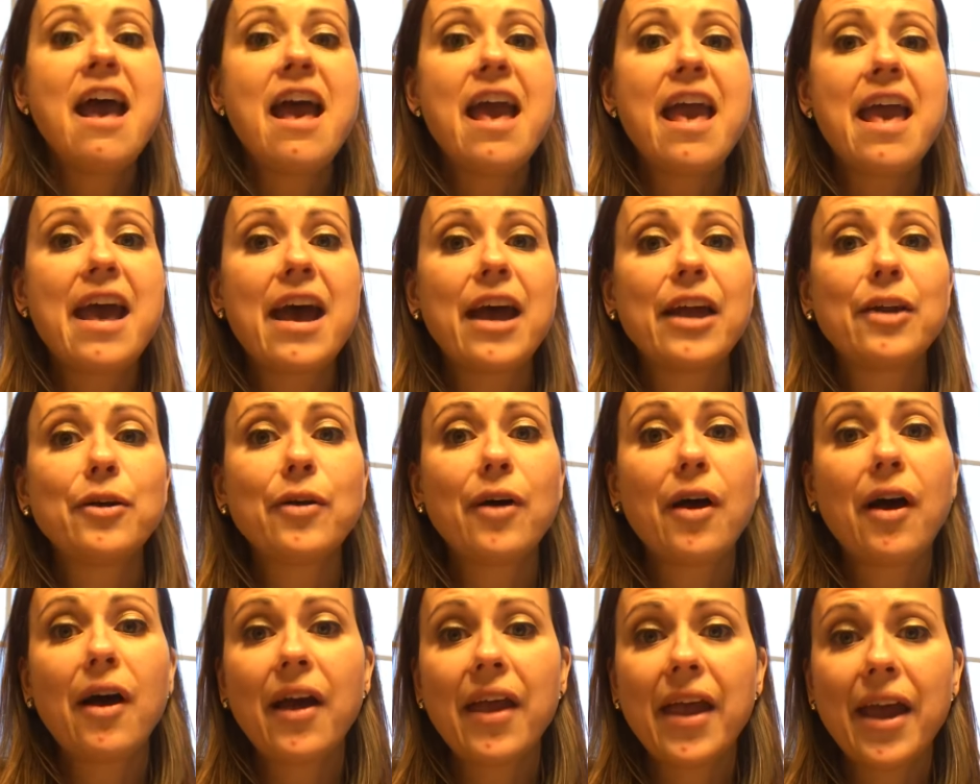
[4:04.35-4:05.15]
And
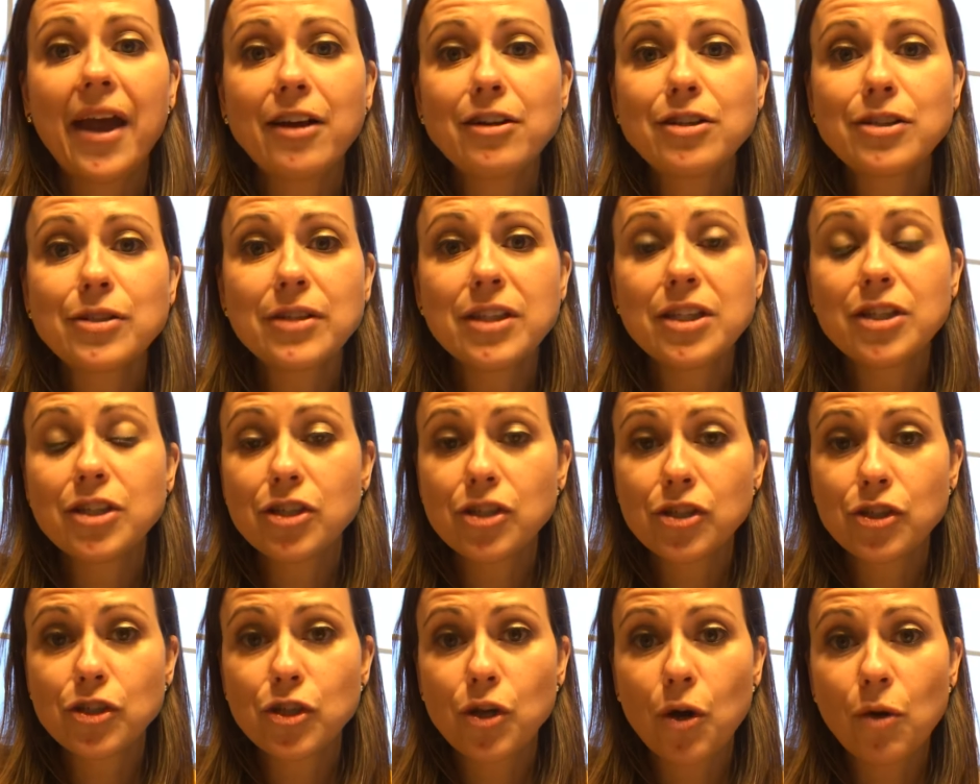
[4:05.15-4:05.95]
I actually
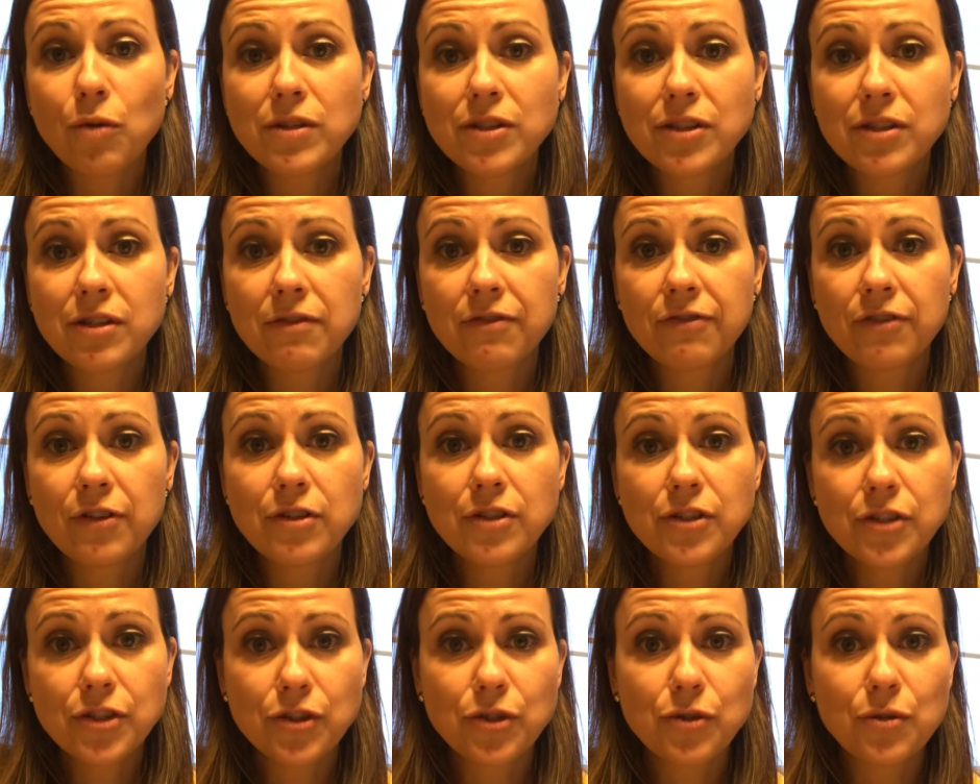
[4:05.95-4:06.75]
just chose
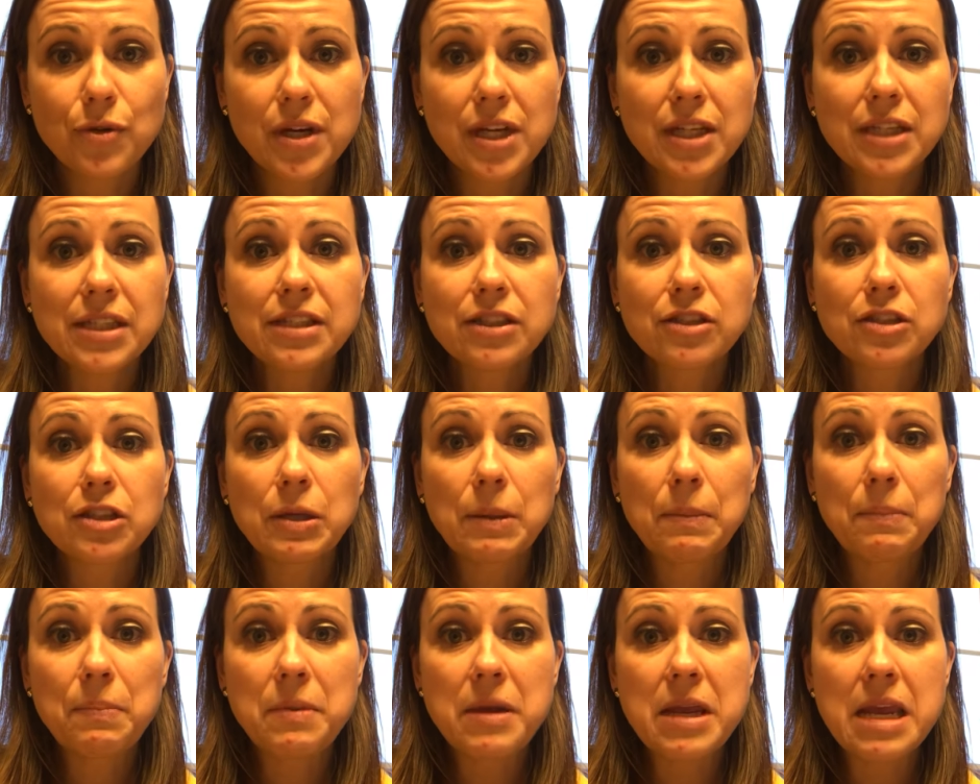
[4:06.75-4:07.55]
different students
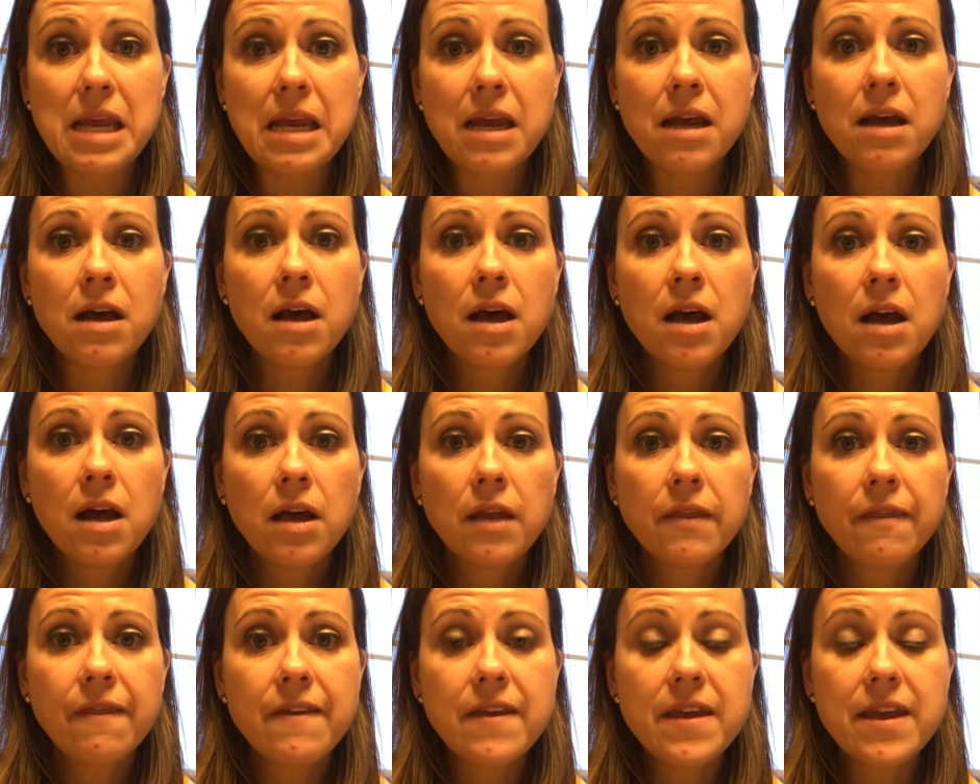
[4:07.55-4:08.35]
to be
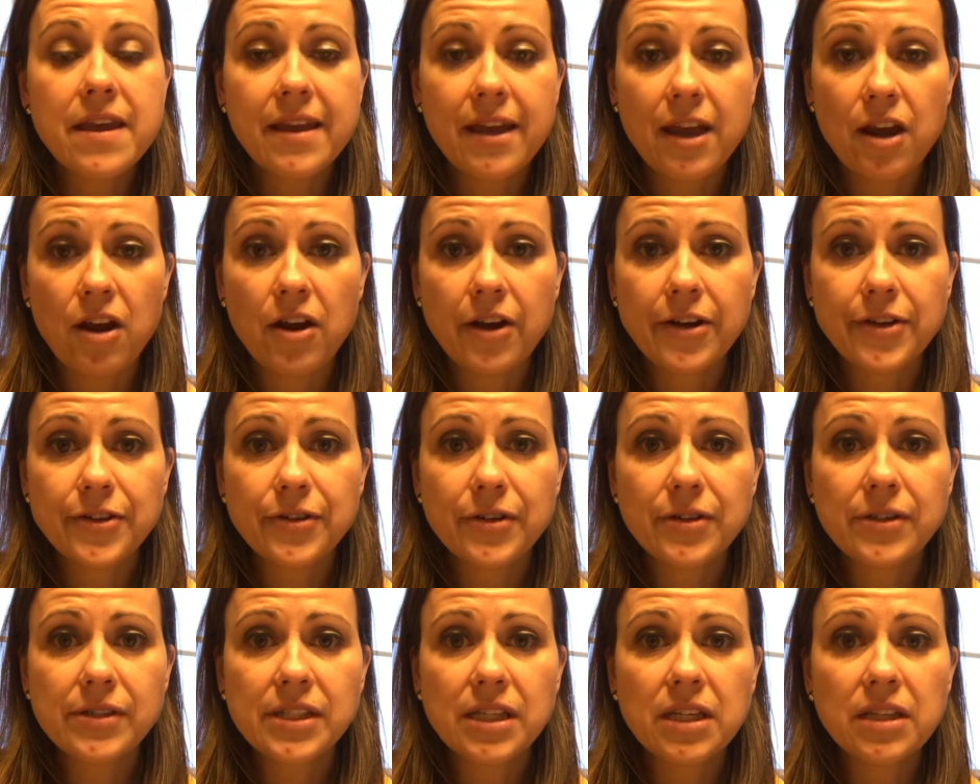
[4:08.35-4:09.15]
the
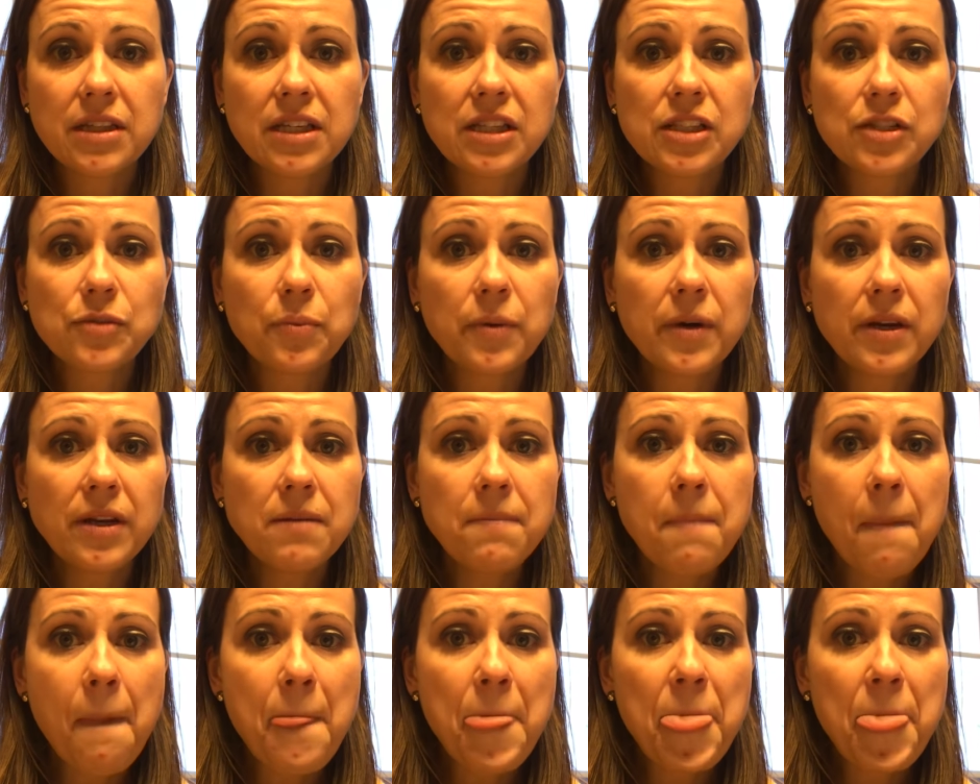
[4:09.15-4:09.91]
characters in this one,